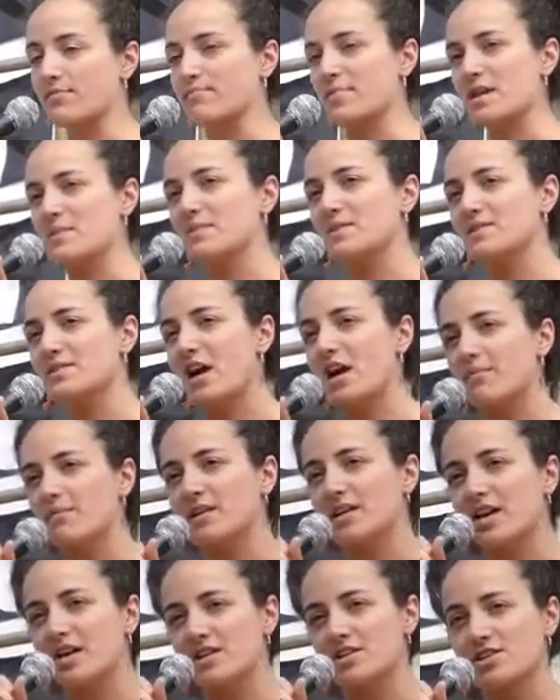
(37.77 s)
People's Harm
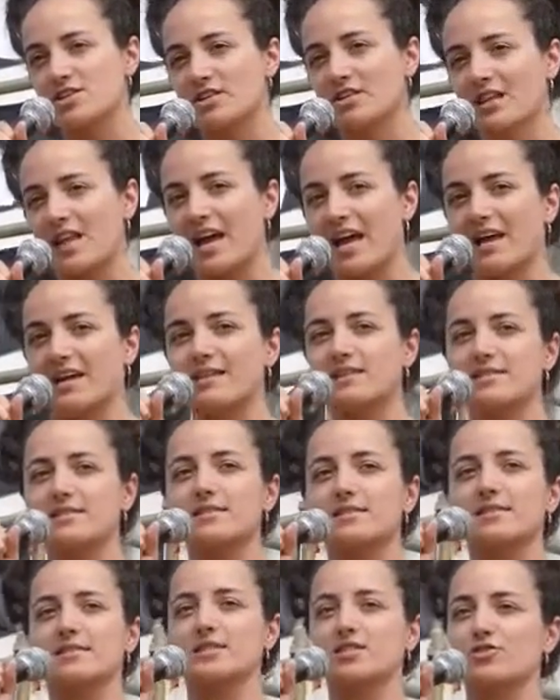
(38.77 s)
Reduction
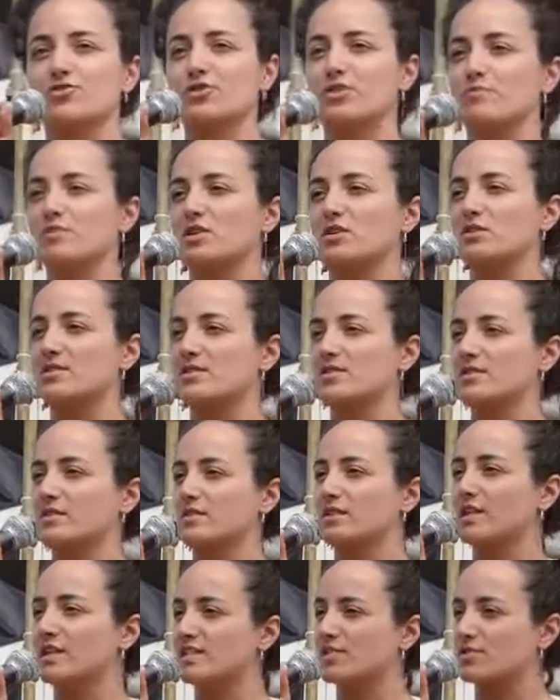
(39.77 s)
Alliance distributes
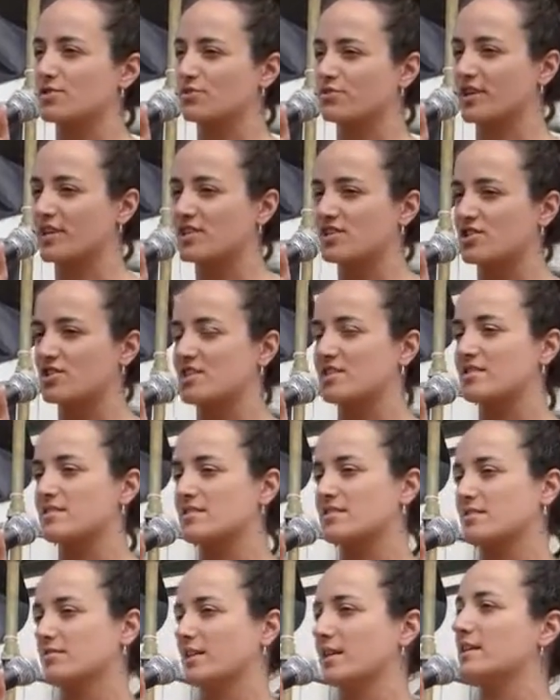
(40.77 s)
clean
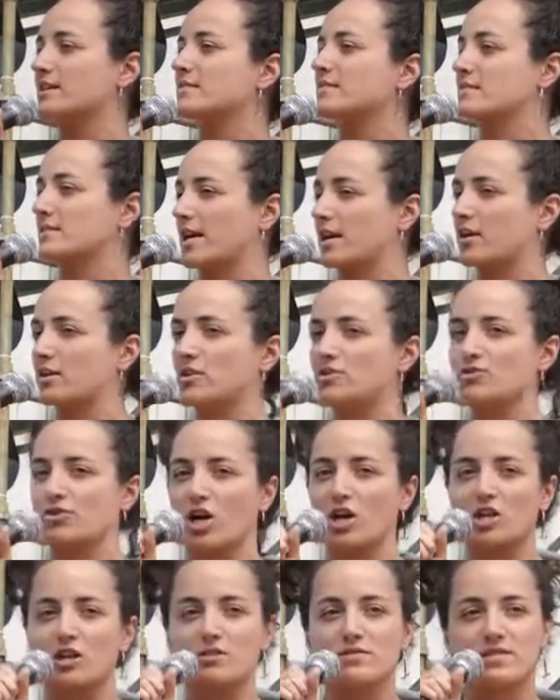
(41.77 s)
syringes, clean and sterile
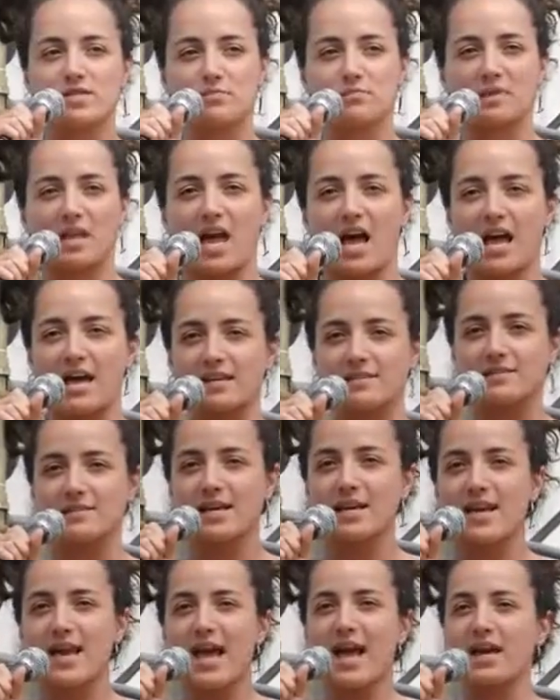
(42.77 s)
drug use
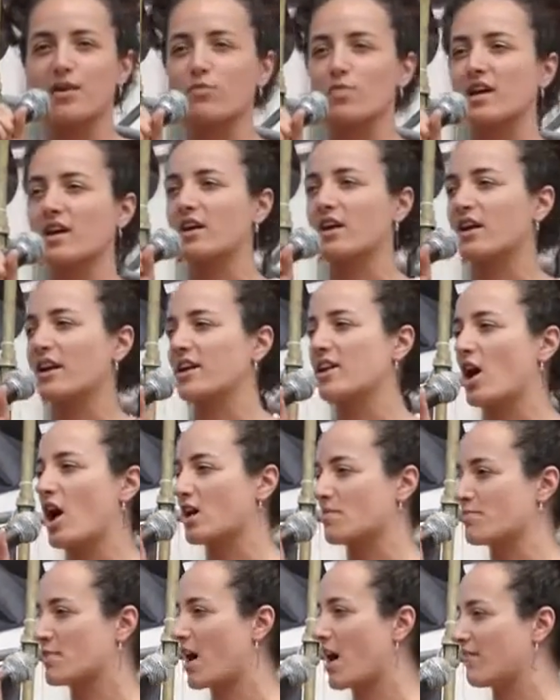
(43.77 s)
supplies, and we are a
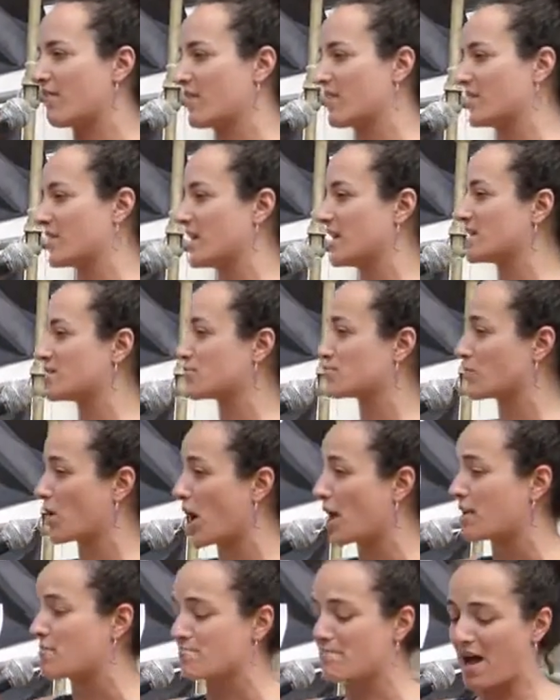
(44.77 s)
nonprofit that is
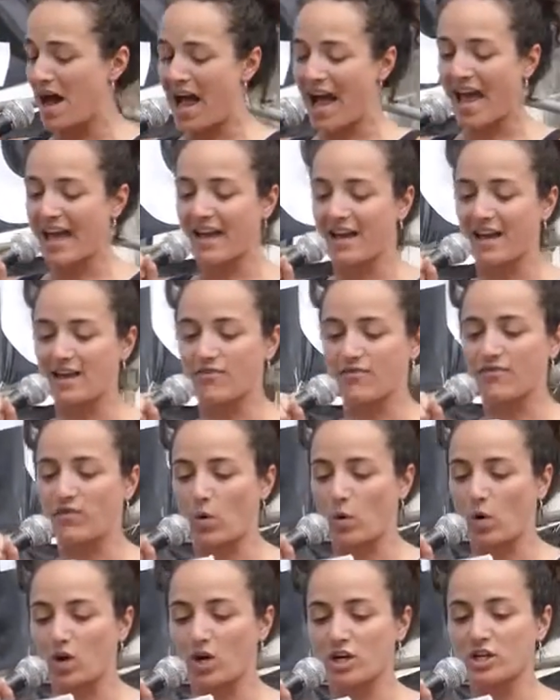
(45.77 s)
run by and
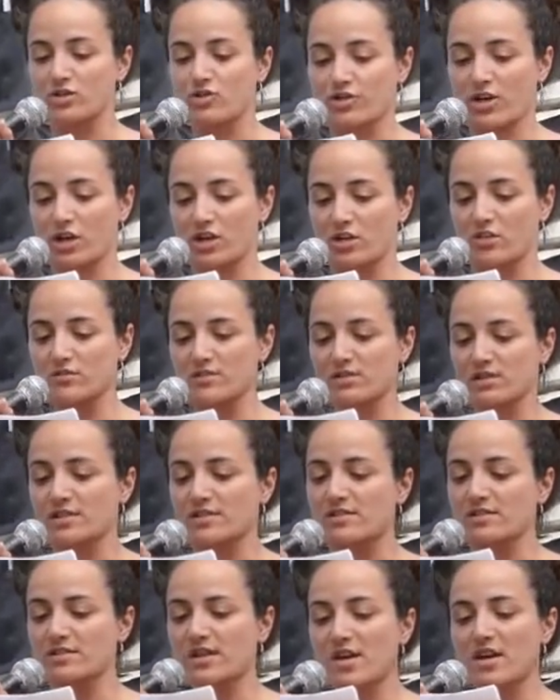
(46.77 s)
for drug
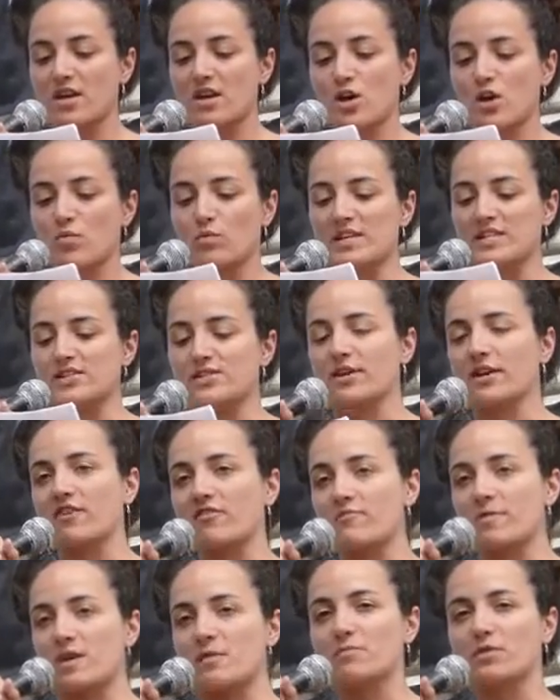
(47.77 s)
users. We
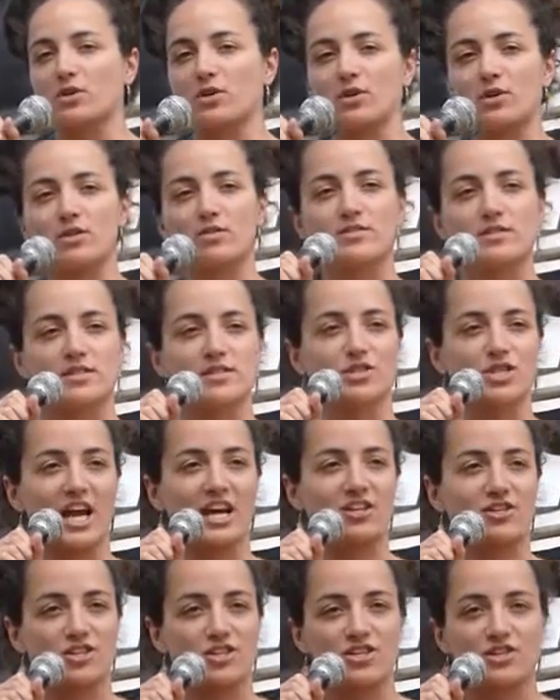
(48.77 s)
serve people who use
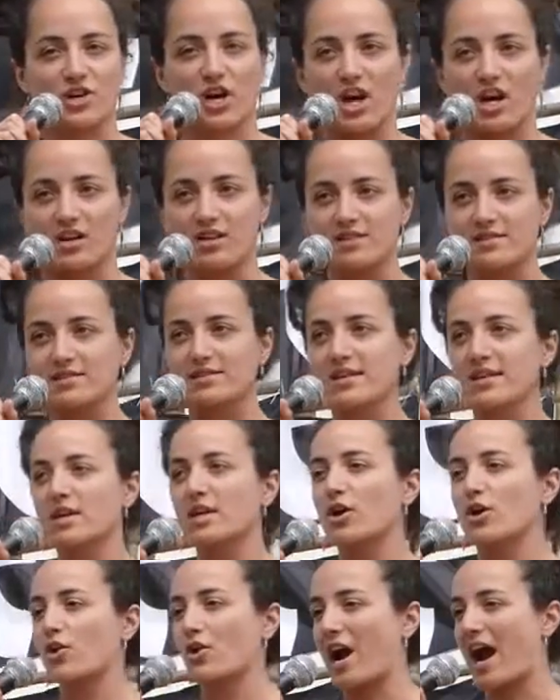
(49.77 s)
injection drugs,
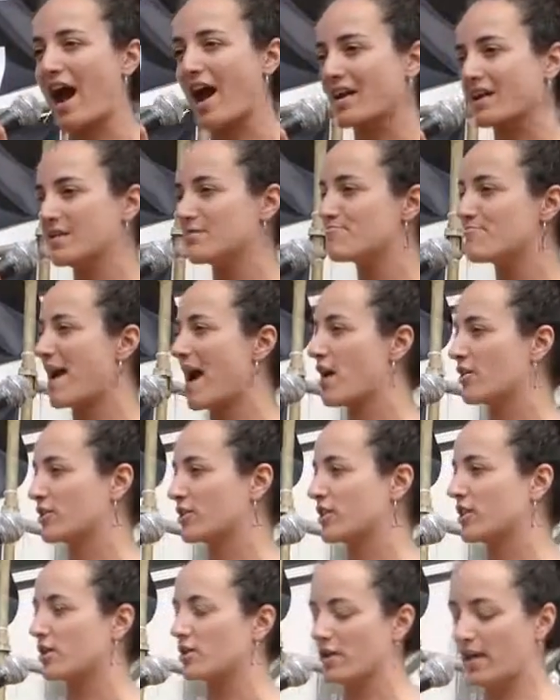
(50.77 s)
crack,
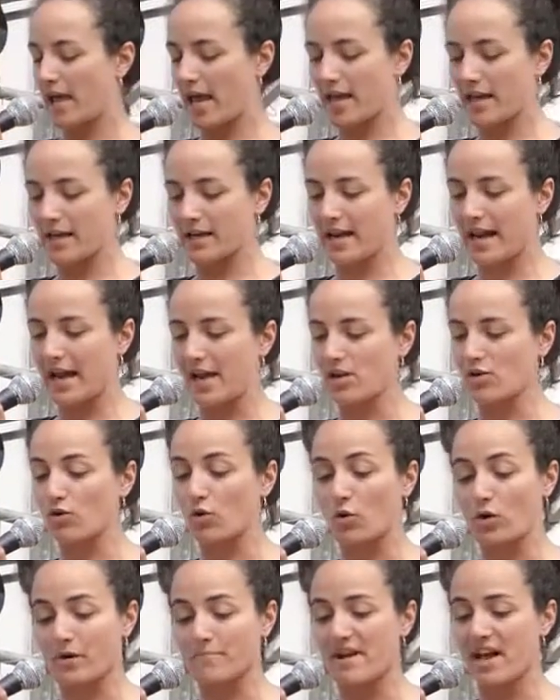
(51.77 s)
powder cocaine,
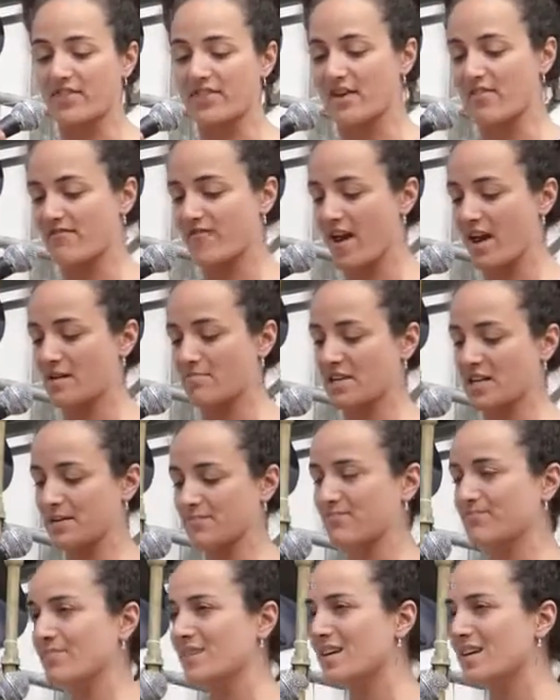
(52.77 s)
and/or methamphetamine.